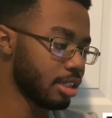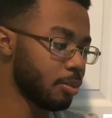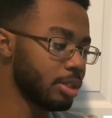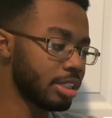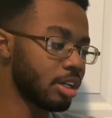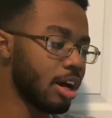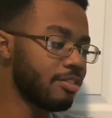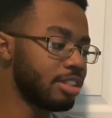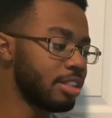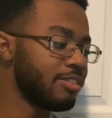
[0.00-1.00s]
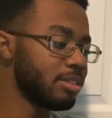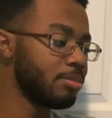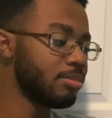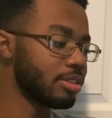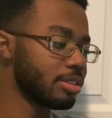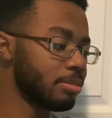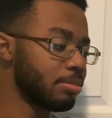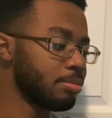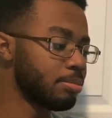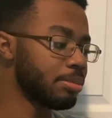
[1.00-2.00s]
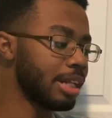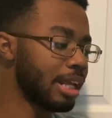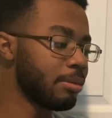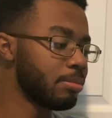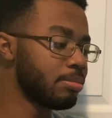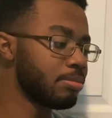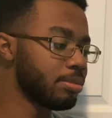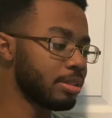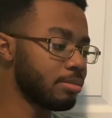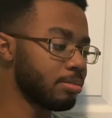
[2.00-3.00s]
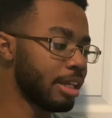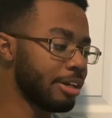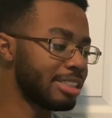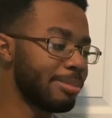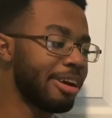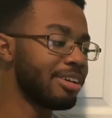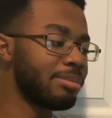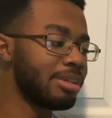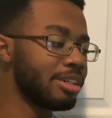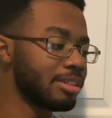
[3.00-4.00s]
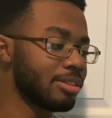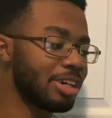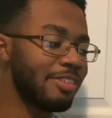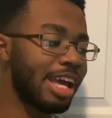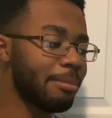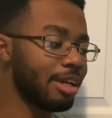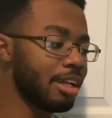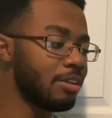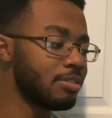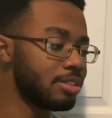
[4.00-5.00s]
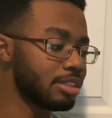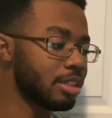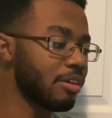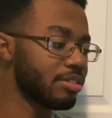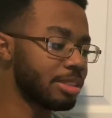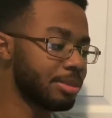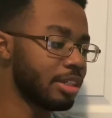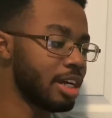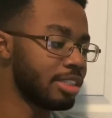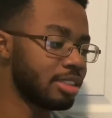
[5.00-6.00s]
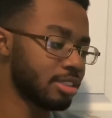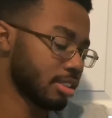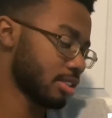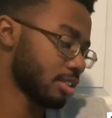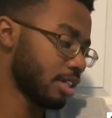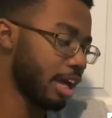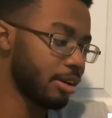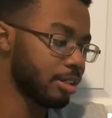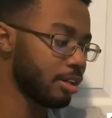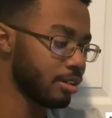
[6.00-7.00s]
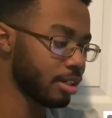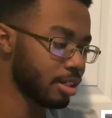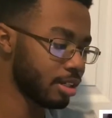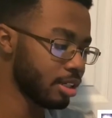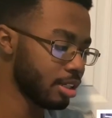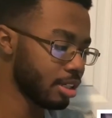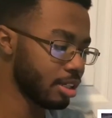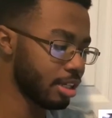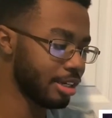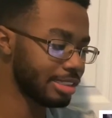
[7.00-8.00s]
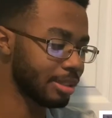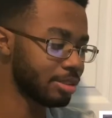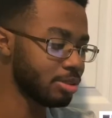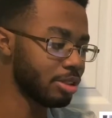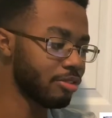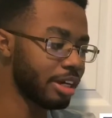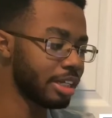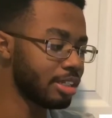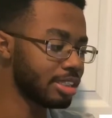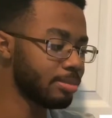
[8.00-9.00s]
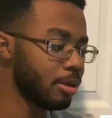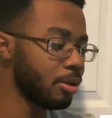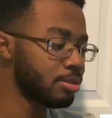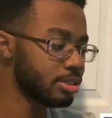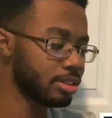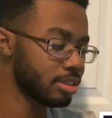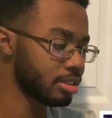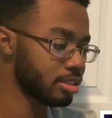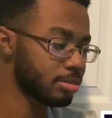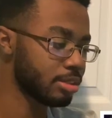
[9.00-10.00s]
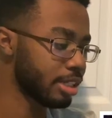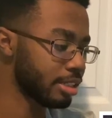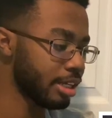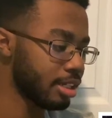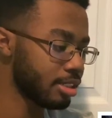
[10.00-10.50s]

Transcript: Wasn't confident enough to play players better than me. Or even at my level and stuff, just because, I don't know. I guess I was too afraid to get exposed, something like that.